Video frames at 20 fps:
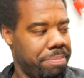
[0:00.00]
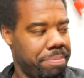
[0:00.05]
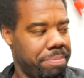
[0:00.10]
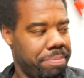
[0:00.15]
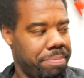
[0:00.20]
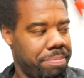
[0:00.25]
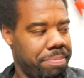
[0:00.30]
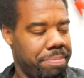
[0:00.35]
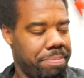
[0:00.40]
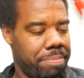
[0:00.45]

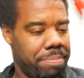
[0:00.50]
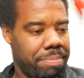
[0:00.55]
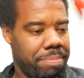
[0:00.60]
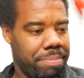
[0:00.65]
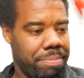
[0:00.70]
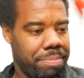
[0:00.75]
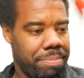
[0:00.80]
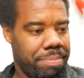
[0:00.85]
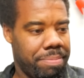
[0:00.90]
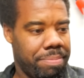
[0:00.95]

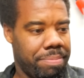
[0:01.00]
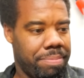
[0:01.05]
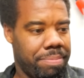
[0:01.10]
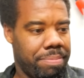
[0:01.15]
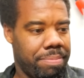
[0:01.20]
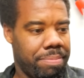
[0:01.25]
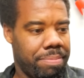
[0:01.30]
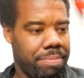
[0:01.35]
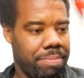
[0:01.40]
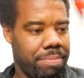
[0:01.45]

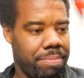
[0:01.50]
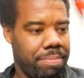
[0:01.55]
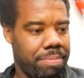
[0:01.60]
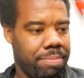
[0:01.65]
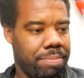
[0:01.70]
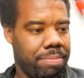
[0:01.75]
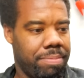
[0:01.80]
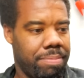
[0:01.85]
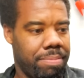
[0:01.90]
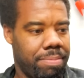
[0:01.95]

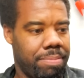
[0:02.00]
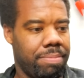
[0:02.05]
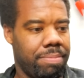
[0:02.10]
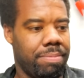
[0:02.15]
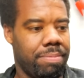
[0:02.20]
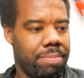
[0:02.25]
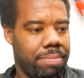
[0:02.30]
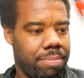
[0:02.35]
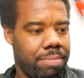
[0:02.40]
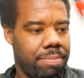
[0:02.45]

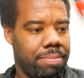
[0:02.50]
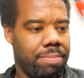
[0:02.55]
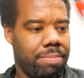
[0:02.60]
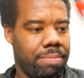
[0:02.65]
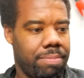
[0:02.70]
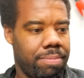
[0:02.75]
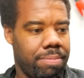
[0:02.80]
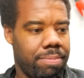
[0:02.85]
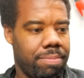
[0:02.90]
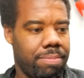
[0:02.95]

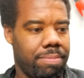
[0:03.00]
(not speaking)